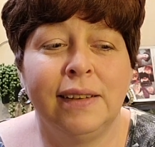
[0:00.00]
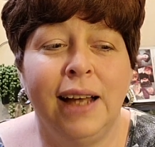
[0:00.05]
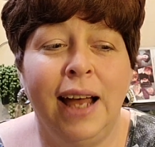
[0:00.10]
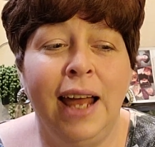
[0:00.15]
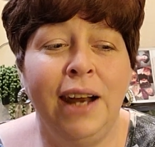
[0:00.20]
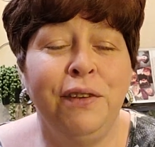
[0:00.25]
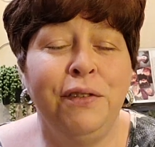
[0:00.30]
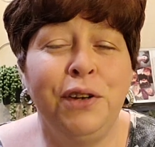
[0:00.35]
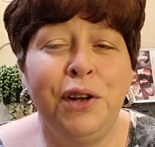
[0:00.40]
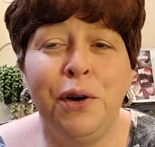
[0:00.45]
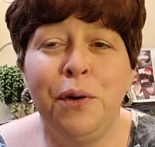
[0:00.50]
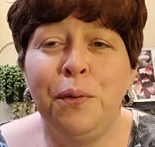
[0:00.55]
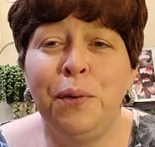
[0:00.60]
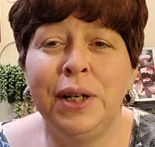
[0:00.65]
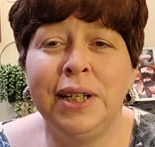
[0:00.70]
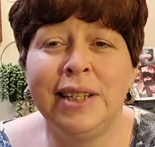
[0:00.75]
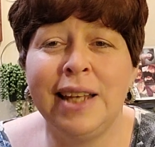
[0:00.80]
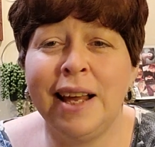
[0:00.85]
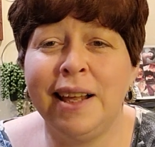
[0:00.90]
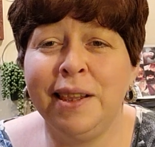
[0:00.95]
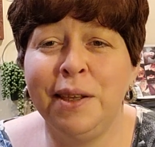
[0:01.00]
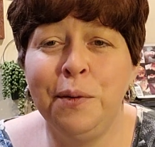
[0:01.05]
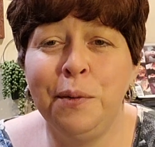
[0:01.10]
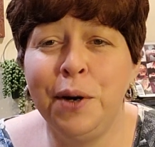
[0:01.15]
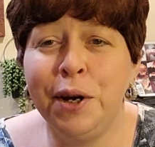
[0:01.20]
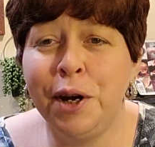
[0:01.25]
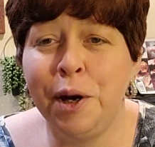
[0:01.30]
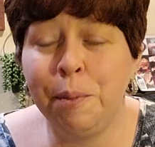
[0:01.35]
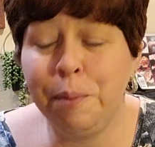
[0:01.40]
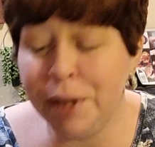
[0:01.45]
don't know exactly
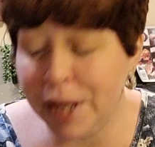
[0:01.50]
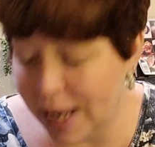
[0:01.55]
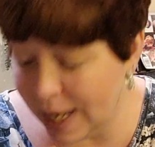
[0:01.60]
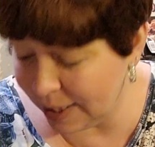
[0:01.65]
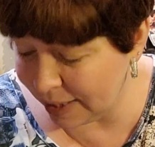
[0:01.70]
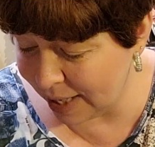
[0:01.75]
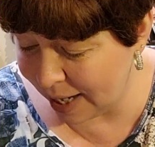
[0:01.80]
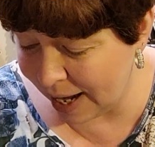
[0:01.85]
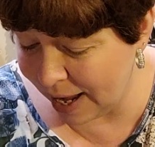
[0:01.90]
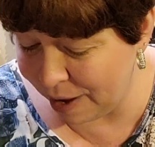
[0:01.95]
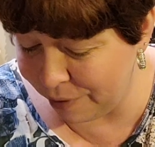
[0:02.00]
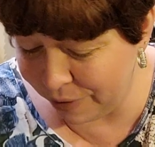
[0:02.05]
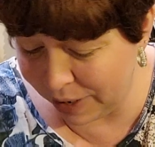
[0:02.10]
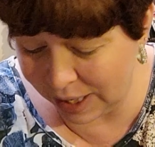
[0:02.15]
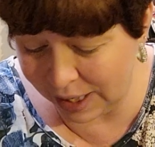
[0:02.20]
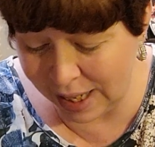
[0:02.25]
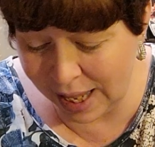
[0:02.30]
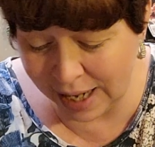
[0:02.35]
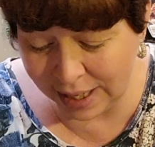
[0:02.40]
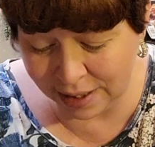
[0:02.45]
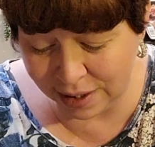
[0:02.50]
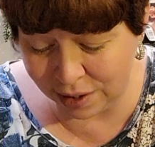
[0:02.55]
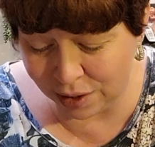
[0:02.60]
what all plans I have. I'd like to